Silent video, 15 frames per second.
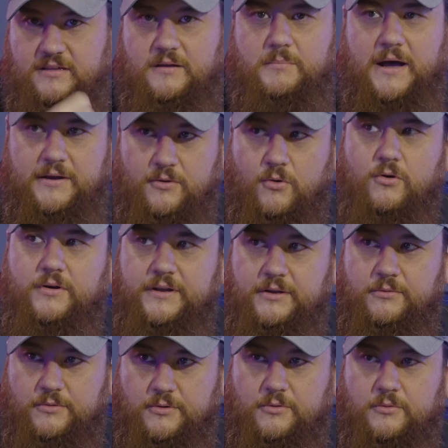a minority
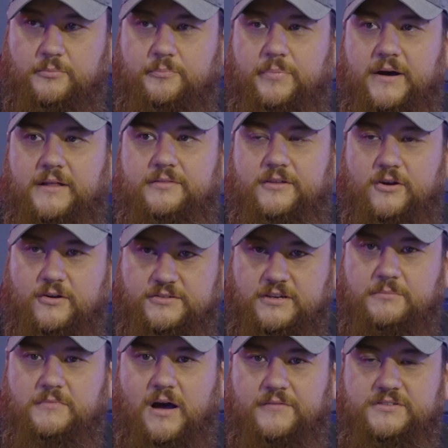group, but there are
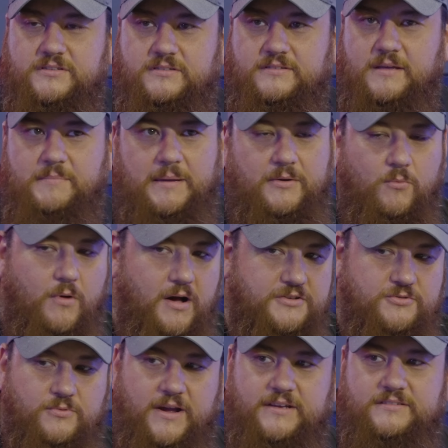some novices that maybe
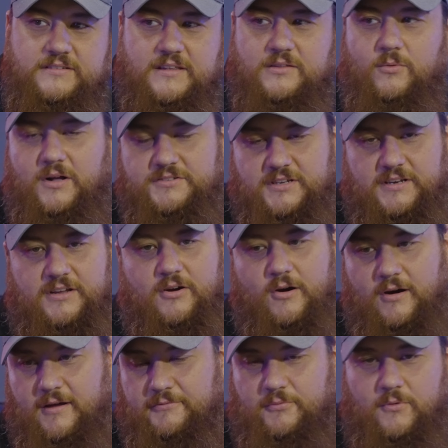watch racing, watch
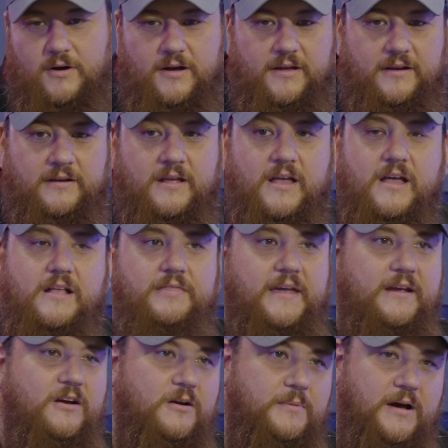IndyCar F1,
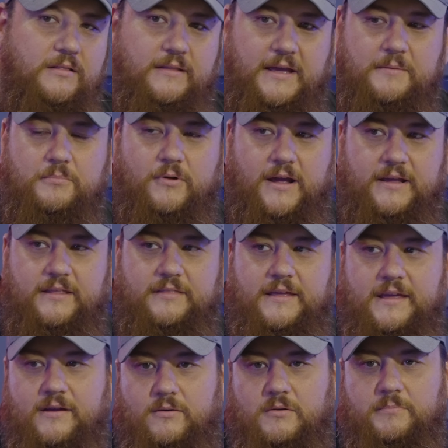they hear about late braking, they
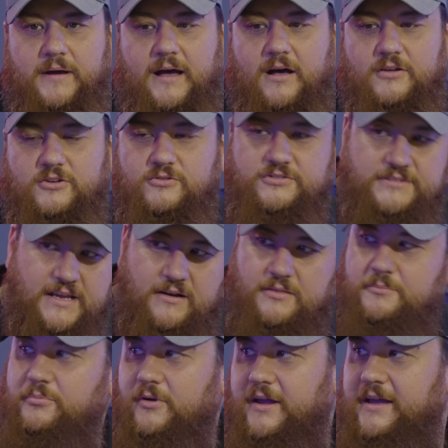hear about you stand on
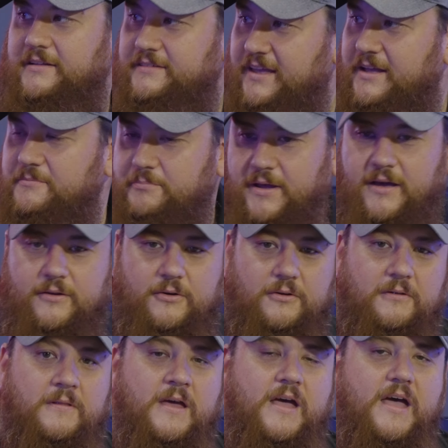the brake, 10
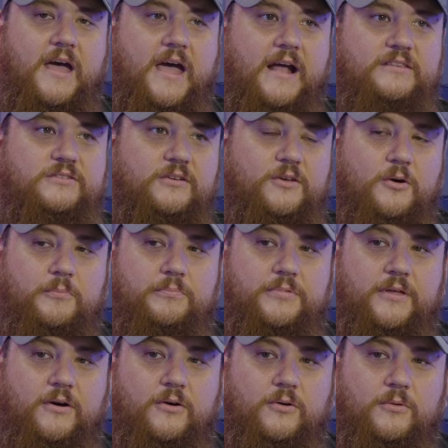pedal, and so
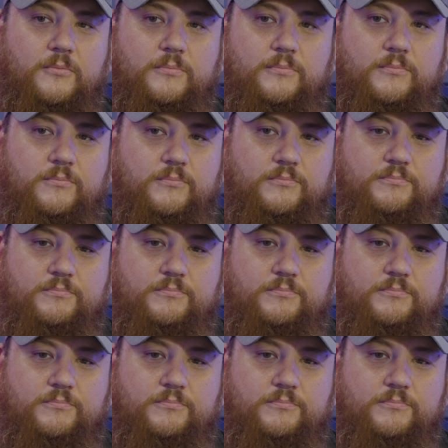they'll